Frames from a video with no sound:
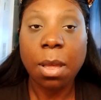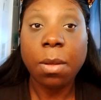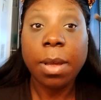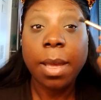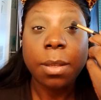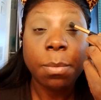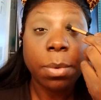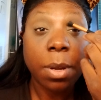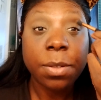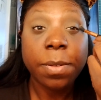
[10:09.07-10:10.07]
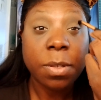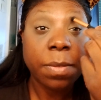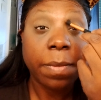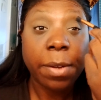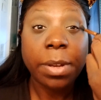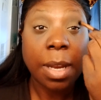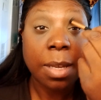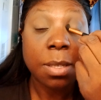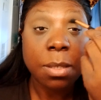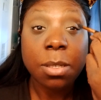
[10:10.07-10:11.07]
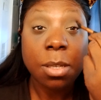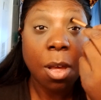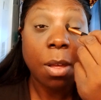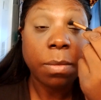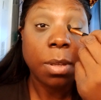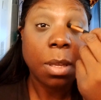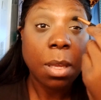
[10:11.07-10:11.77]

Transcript: Okay, the brush feels very nice and soft.